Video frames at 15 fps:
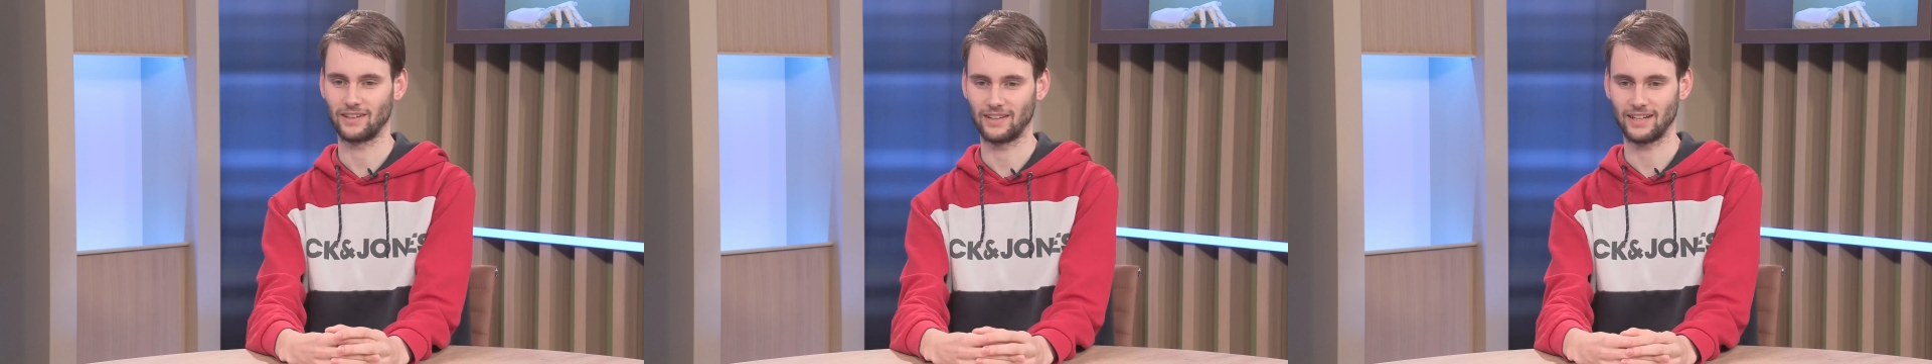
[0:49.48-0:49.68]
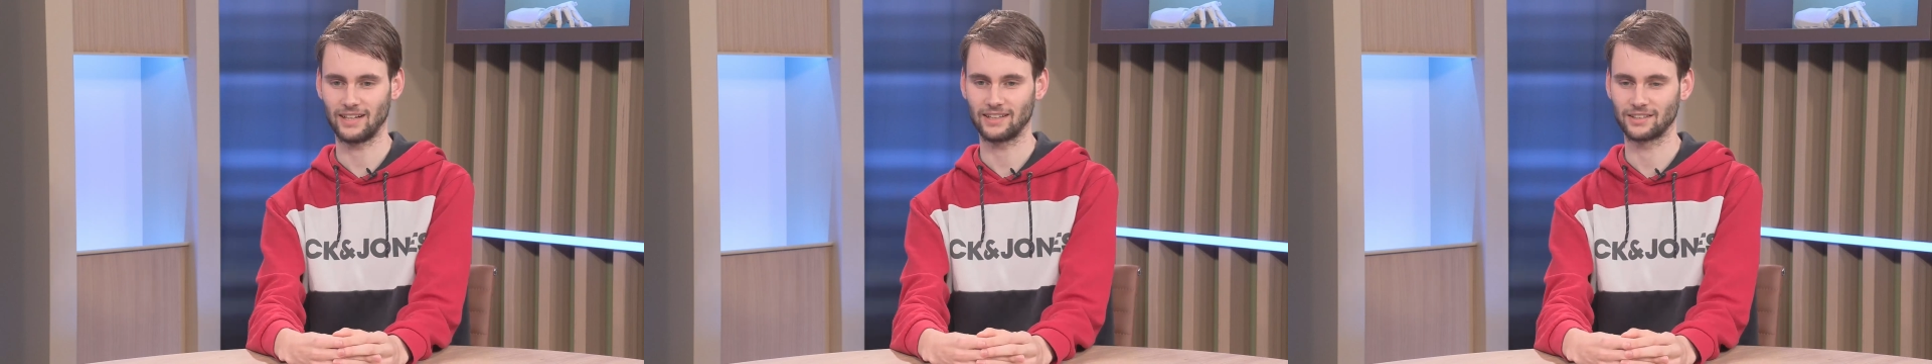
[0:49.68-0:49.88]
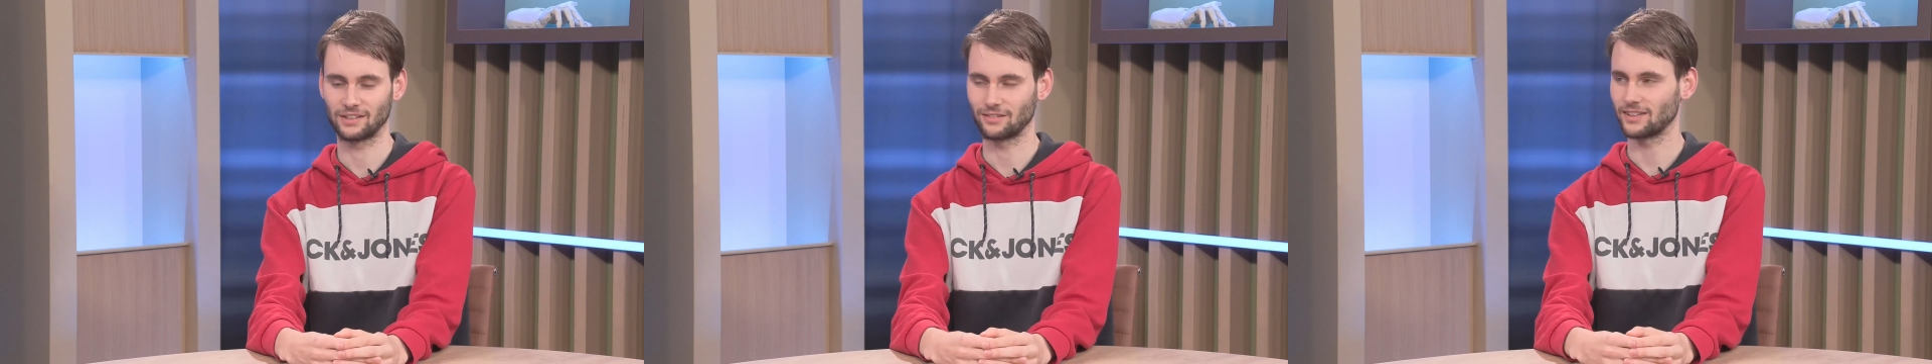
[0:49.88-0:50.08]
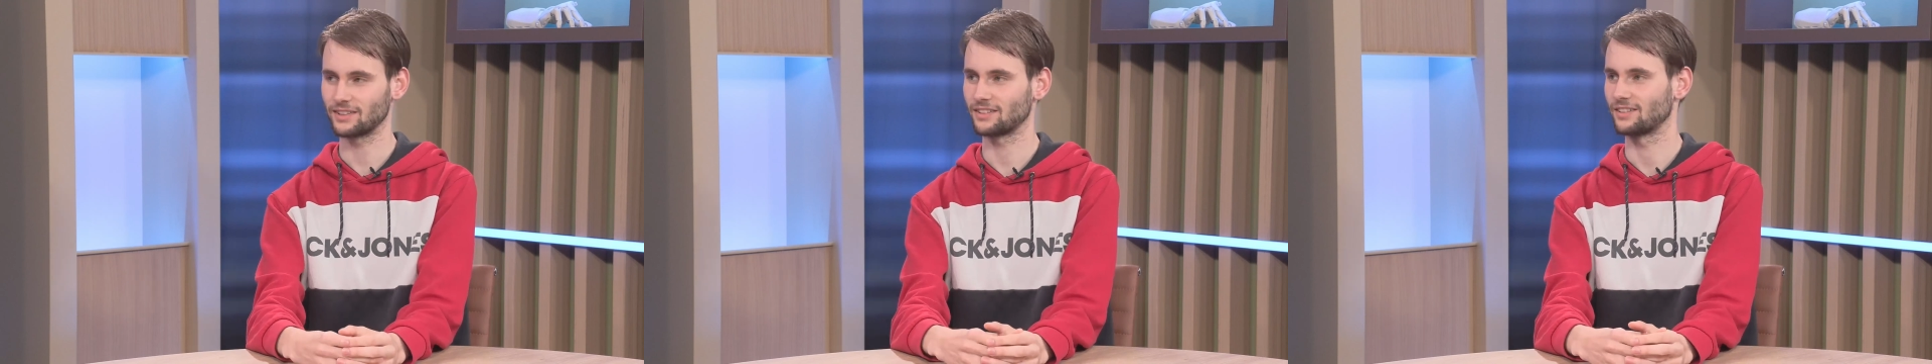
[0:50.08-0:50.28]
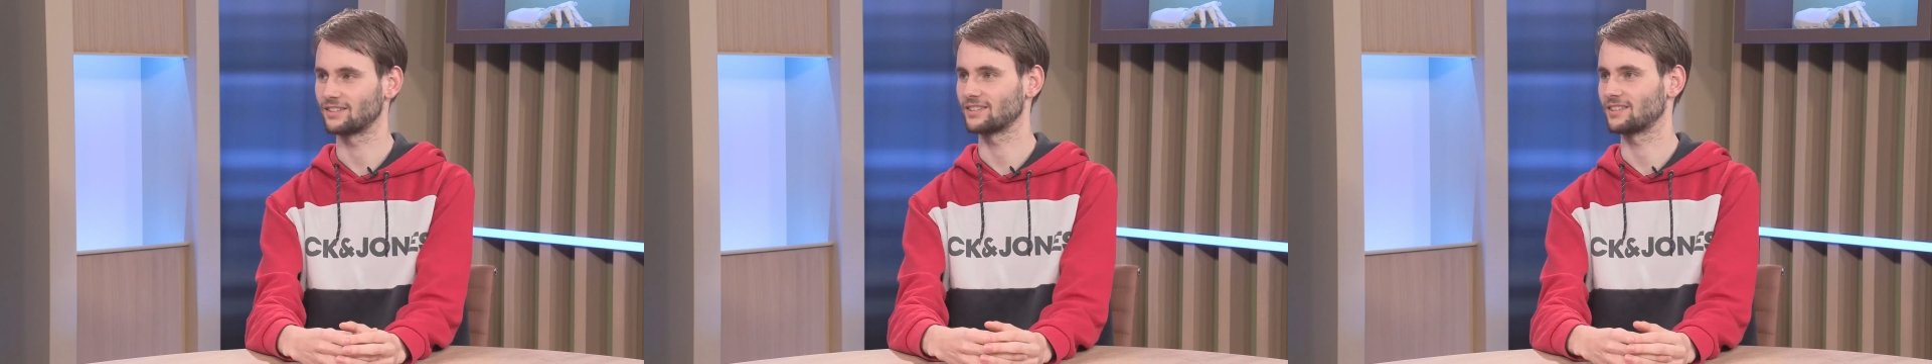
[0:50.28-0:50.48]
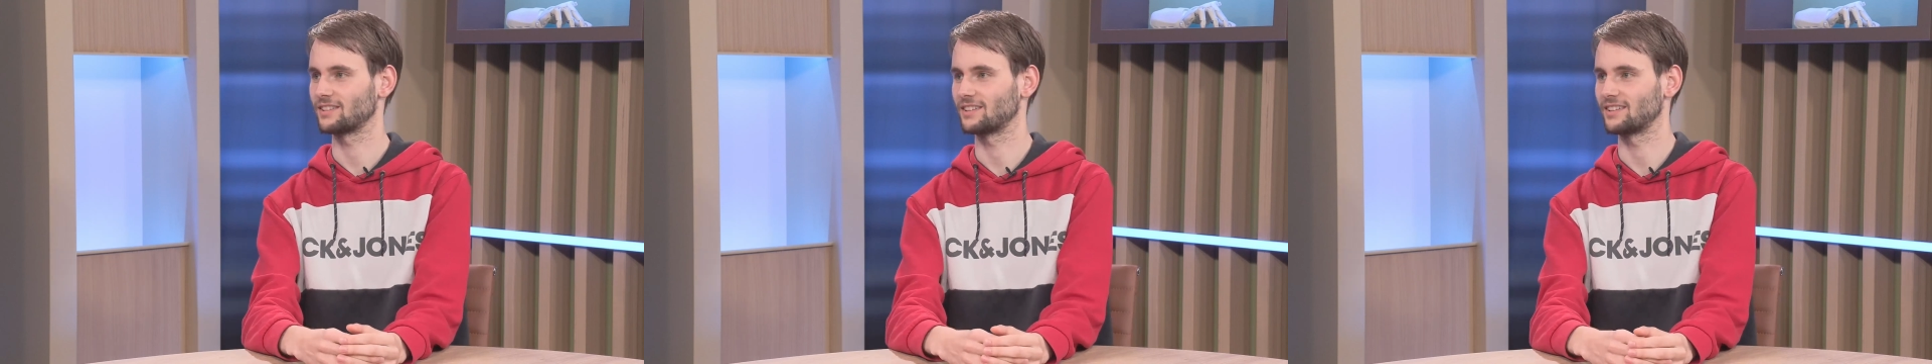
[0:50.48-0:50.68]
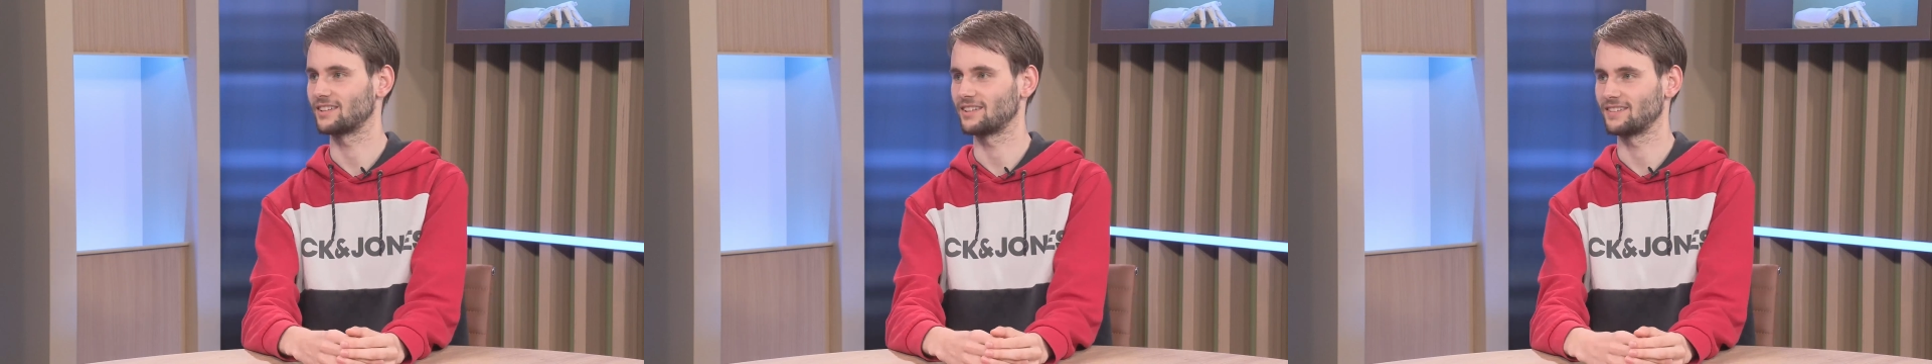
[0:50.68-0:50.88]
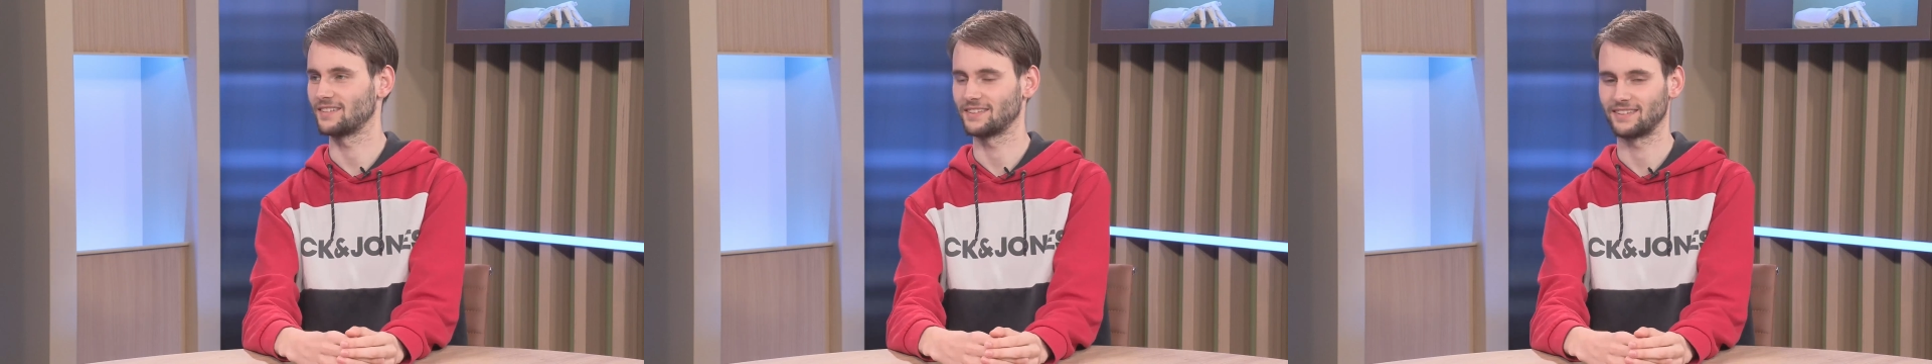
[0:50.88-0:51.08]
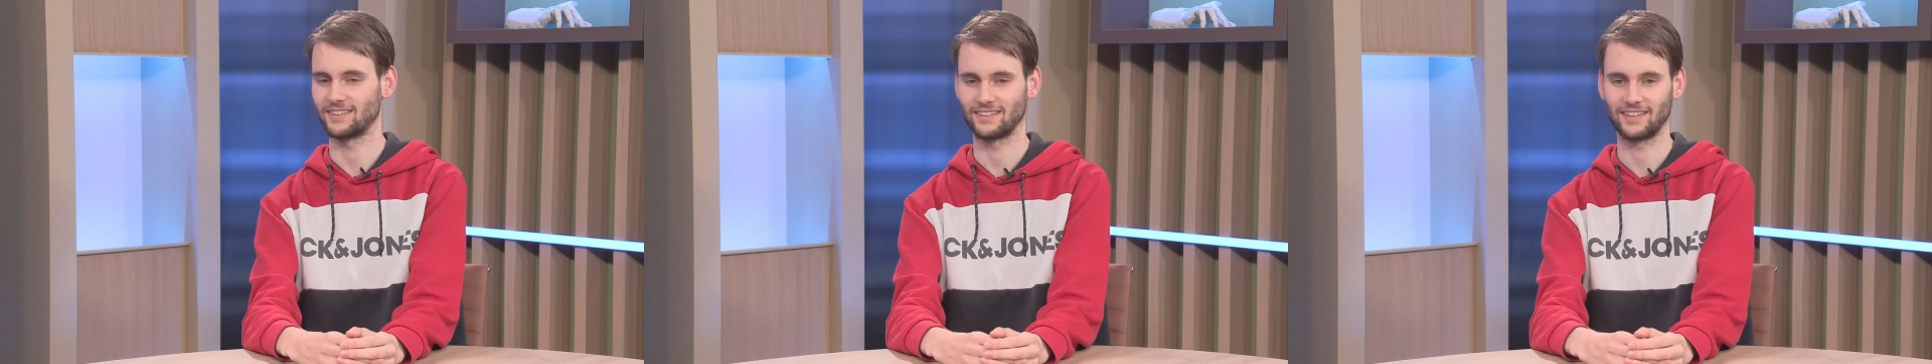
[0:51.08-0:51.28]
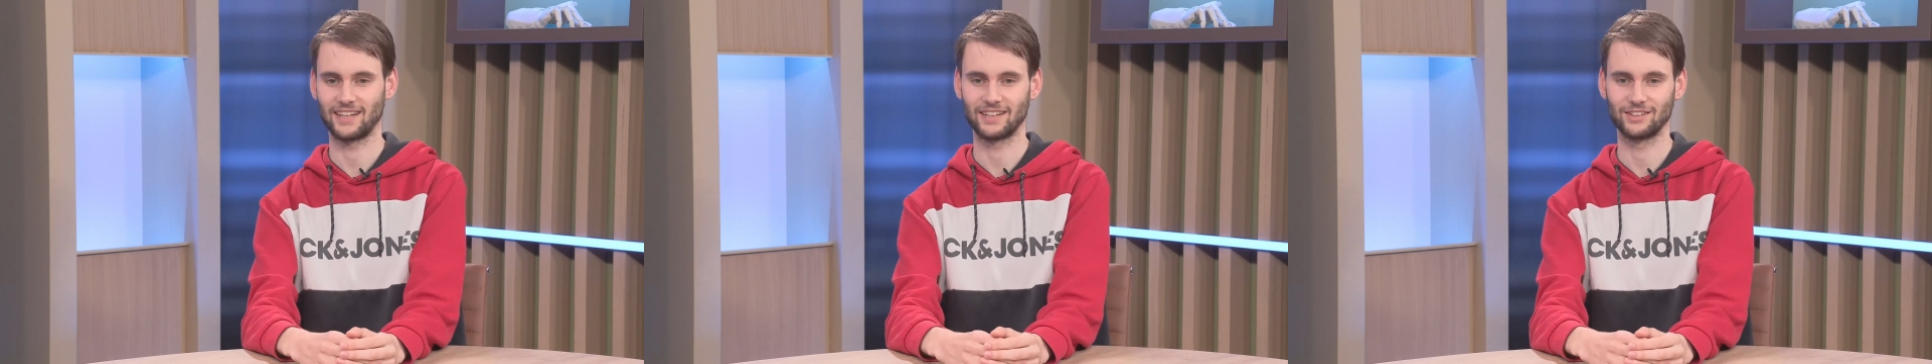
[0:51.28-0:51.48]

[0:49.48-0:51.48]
I like the questions. I